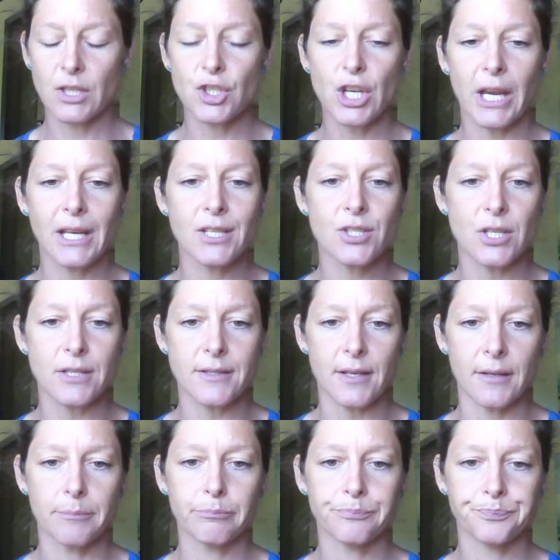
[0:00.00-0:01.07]
it changes
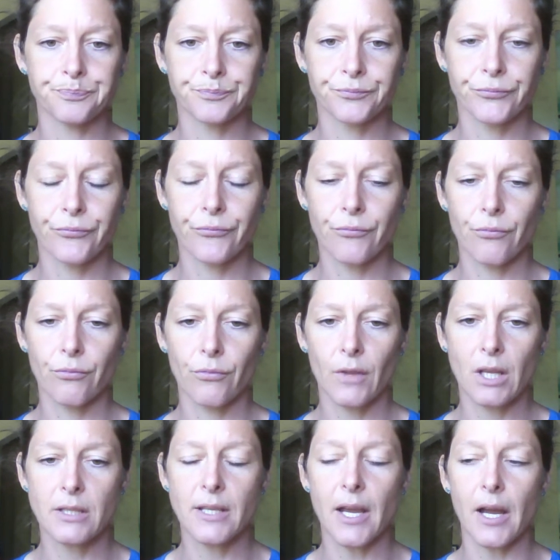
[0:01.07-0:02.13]
it.
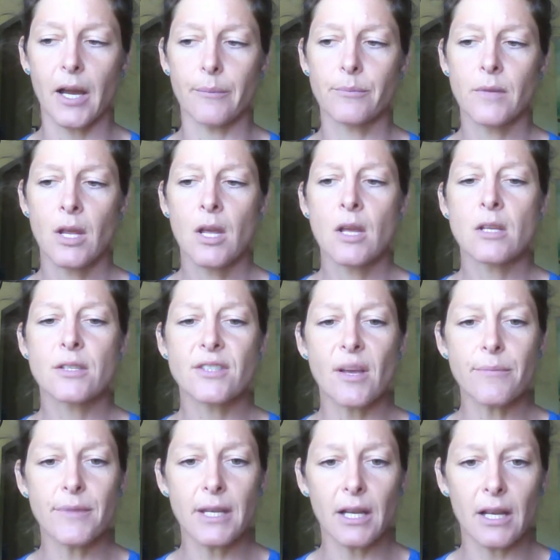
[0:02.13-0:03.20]
Yeah.
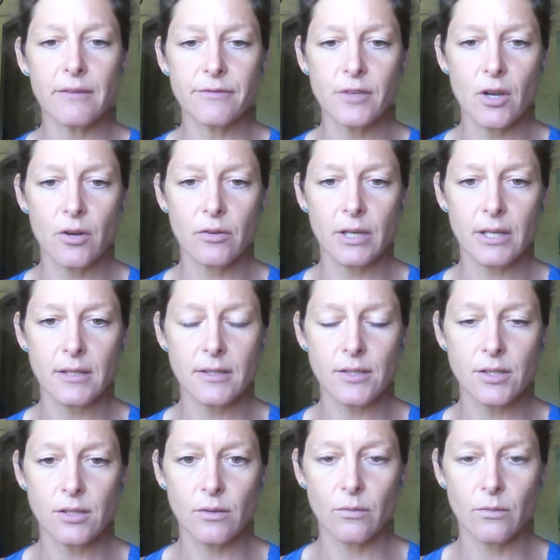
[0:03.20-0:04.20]
Something I've noticed